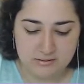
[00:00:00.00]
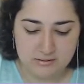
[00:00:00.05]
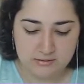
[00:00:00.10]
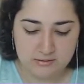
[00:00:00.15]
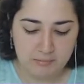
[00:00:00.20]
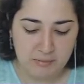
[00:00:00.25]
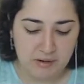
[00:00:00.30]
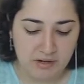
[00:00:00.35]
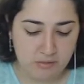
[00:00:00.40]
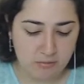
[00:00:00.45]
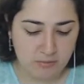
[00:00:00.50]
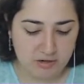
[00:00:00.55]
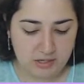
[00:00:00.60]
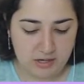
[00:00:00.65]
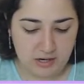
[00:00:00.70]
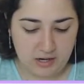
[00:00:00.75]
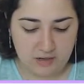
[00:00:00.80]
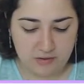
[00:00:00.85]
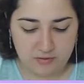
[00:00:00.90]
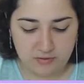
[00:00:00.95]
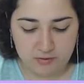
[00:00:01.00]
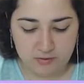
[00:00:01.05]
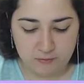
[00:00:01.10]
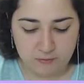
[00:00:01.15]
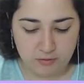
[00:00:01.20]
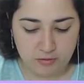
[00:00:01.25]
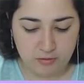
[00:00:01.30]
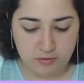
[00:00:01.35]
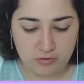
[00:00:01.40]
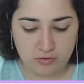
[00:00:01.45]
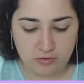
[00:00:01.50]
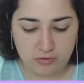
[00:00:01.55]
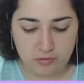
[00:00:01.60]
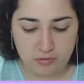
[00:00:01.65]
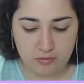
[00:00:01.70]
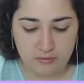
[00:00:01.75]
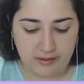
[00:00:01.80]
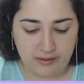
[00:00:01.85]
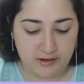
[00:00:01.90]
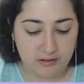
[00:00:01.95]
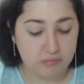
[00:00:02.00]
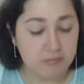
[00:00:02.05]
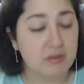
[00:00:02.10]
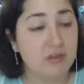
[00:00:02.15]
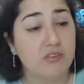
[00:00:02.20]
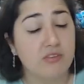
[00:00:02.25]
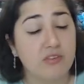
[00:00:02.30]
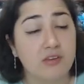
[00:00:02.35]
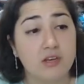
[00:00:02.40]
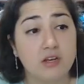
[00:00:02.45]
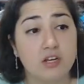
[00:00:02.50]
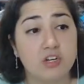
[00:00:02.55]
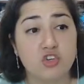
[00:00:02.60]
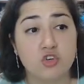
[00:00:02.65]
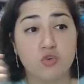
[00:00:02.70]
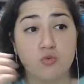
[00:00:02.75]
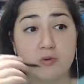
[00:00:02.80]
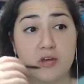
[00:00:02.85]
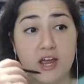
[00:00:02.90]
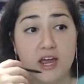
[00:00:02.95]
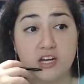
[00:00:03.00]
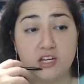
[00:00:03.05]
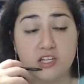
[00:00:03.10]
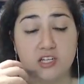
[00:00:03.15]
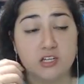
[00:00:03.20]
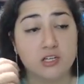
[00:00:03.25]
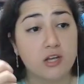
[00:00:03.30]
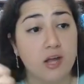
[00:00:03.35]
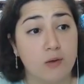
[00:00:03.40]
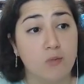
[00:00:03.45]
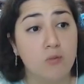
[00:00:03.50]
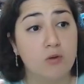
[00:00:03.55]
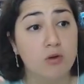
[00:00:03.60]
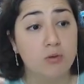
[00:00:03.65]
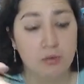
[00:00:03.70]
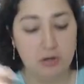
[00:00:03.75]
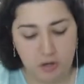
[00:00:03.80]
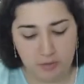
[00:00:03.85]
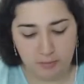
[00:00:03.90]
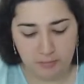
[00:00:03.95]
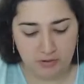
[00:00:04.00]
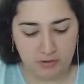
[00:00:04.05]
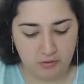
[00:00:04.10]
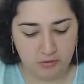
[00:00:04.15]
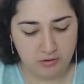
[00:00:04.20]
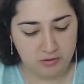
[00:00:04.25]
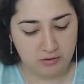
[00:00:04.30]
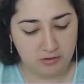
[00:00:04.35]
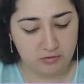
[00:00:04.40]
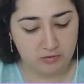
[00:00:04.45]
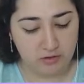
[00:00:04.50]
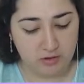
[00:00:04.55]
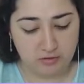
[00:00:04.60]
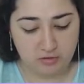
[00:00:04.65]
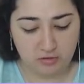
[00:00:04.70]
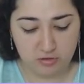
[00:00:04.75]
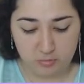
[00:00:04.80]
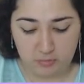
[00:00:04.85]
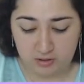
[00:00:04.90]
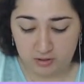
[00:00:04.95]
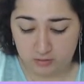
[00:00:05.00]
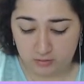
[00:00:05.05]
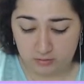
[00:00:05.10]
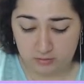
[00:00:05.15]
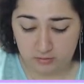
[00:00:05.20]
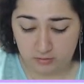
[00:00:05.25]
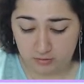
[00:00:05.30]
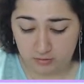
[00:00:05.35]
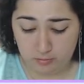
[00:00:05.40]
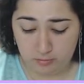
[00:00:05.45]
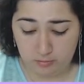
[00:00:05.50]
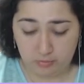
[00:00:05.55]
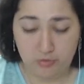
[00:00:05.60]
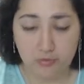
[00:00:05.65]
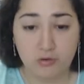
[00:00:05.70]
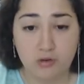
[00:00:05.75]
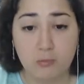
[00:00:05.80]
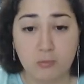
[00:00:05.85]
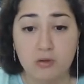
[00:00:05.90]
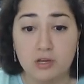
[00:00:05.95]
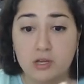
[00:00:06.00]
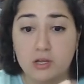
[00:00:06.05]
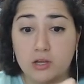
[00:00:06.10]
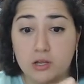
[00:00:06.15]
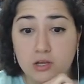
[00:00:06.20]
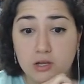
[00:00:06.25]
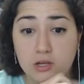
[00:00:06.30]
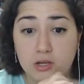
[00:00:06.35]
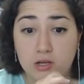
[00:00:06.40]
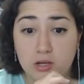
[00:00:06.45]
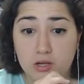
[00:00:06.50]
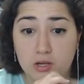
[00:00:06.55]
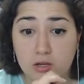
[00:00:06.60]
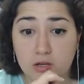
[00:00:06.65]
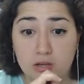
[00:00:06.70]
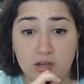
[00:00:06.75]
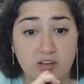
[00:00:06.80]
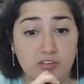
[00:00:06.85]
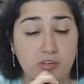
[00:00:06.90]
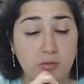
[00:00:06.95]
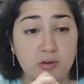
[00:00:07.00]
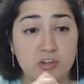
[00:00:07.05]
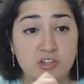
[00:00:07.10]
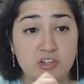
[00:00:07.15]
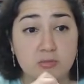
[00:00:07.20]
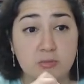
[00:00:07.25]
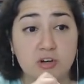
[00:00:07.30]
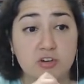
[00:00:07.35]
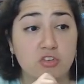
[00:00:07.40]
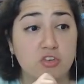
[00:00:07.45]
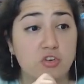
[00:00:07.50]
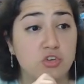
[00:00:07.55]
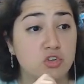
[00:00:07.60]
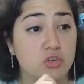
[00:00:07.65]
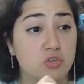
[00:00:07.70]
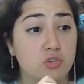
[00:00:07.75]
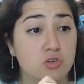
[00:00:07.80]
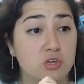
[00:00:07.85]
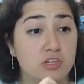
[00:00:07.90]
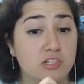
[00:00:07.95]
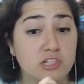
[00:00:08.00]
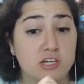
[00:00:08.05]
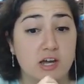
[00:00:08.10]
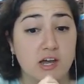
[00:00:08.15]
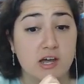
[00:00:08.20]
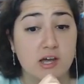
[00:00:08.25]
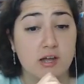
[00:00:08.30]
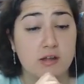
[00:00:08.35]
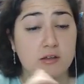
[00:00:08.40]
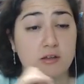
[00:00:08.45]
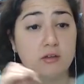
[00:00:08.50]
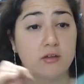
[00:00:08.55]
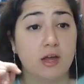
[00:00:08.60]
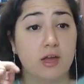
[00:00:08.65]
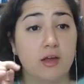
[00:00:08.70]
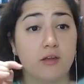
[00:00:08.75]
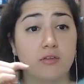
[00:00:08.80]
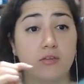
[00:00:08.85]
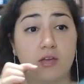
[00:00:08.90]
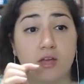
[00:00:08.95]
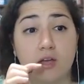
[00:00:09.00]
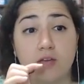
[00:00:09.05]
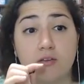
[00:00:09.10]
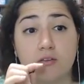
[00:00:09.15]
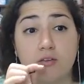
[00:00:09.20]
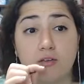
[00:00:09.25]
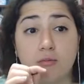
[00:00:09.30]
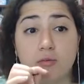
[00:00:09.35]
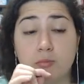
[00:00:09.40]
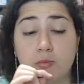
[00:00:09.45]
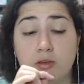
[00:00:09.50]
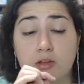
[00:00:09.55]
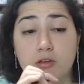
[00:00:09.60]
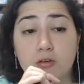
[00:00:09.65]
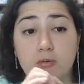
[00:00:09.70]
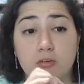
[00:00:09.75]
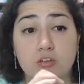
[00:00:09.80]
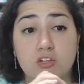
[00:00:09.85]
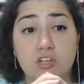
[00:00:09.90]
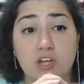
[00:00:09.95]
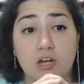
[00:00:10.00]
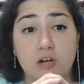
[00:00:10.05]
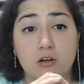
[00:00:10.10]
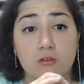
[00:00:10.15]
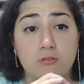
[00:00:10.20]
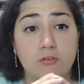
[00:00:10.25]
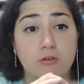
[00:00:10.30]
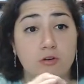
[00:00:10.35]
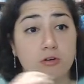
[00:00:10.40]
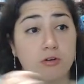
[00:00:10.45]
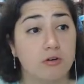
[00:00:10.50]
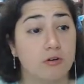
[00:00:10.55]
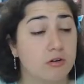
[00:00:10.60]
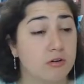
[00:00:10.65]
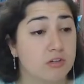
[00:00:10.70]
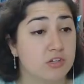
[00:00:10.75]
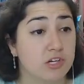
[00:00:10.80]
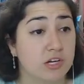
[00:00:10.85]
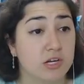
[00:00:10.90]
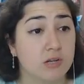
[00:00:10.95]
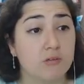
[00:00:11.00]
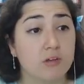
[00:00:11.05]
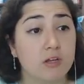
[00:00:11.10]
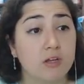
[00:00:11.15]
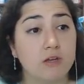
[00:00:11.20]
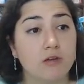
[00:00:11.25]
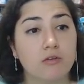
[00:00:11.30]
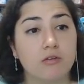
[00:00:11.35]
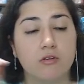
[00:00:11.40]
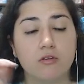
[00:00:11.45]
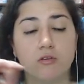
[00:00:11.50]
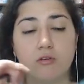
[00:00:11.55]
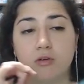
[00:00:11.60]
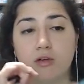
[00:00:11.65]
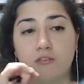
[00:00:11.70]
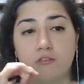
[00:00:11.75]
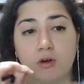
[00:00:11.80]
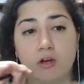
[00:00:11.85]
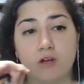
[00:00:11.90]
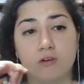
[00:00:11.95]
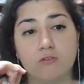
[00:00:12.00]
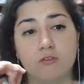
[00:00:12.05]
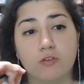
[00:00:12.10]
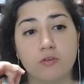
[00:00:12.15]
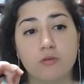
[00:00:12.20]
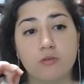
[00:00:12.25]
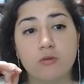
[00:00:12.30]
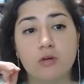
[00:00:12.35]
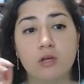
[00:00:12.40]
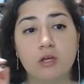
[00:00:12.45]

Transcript: By the way, guys, like for those of you who like missed the initial reaction, I will be uploading this onto my YouTube. So can we get like a exclamation mark social in the chat? You guys can sub to my YouTube channel for shiny videos. I do have quite a few.